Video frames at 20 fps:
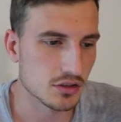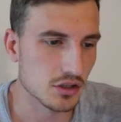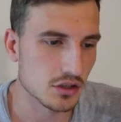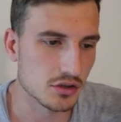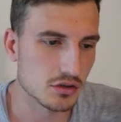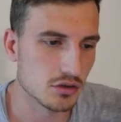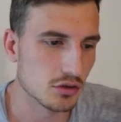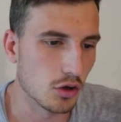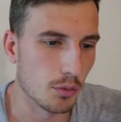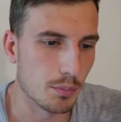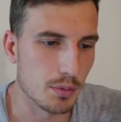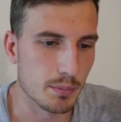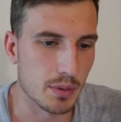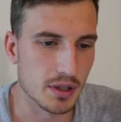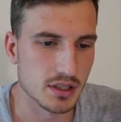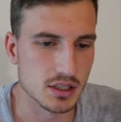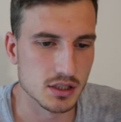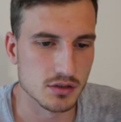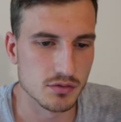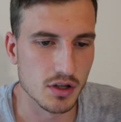just copy and
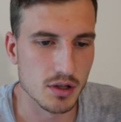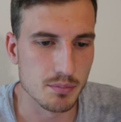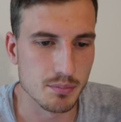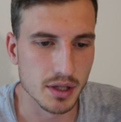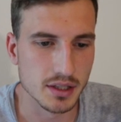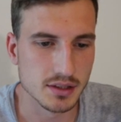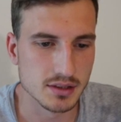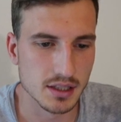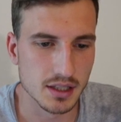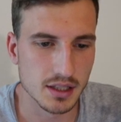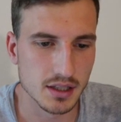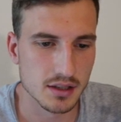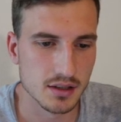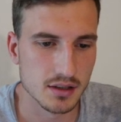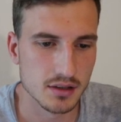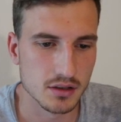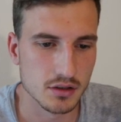paste. It's very basic.